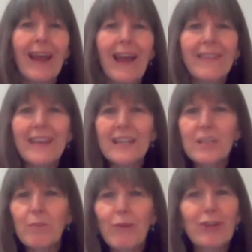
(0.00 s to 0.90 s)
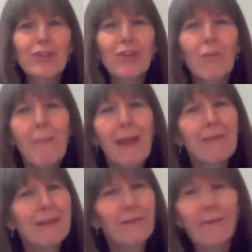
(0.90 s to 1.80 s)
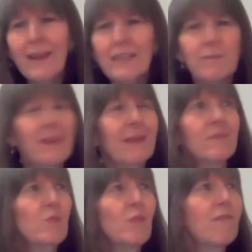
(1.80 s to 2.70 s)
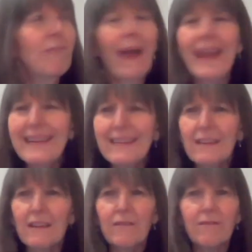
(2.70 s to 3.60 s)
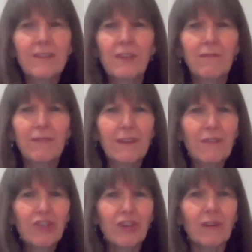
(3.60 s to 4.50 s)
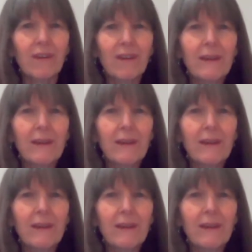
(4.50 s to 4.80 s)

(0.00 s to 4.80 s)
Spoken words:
and the expression on Mary's face becomes one of pain and confusion.